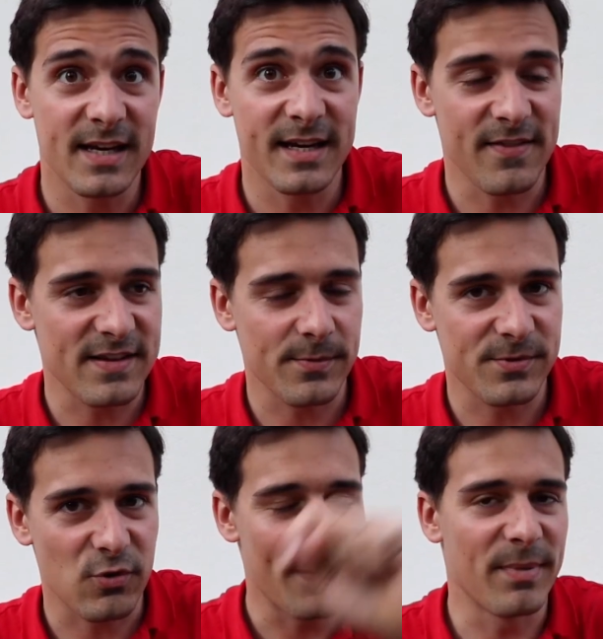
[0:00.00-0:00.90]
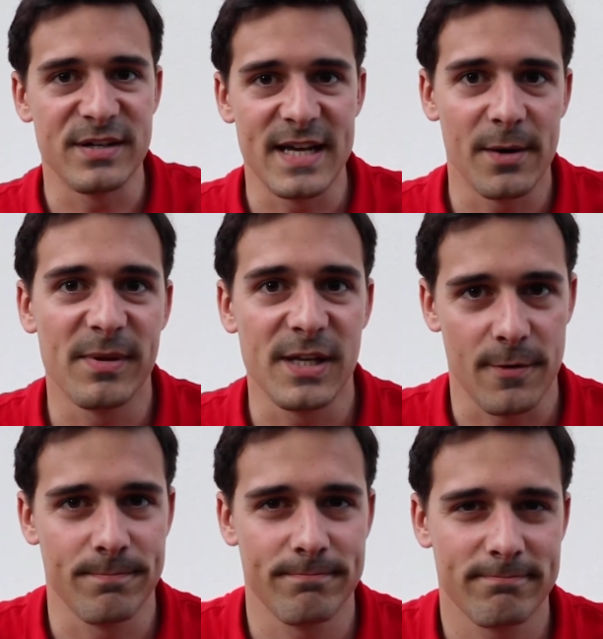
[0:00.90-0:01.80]
hitting that subscribe button down
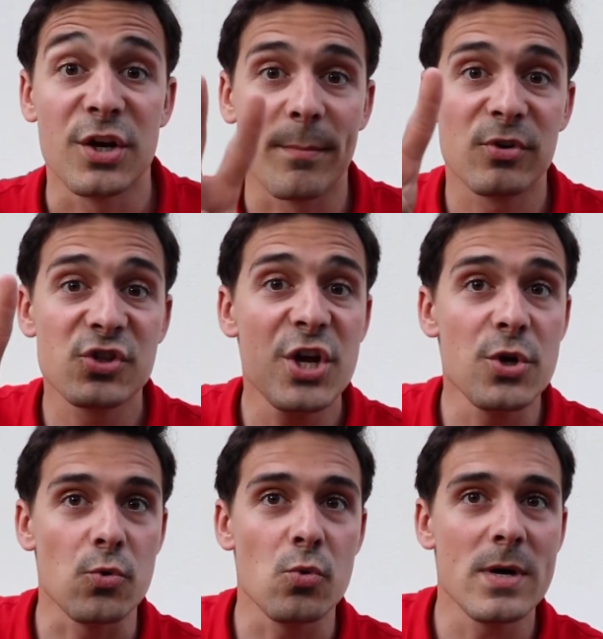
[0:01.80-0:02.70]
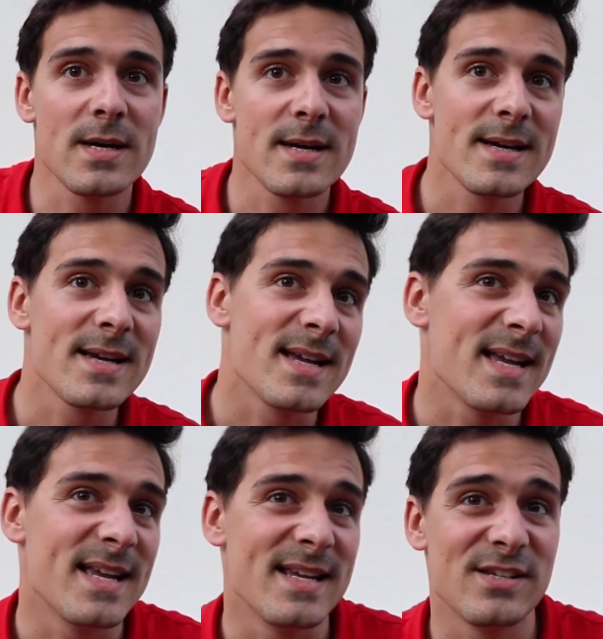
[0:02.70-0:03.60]
below. Number 2
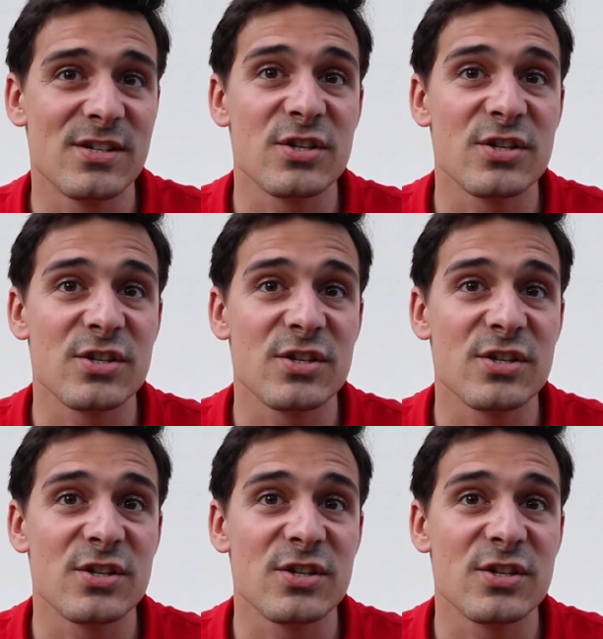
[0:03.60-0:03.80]
is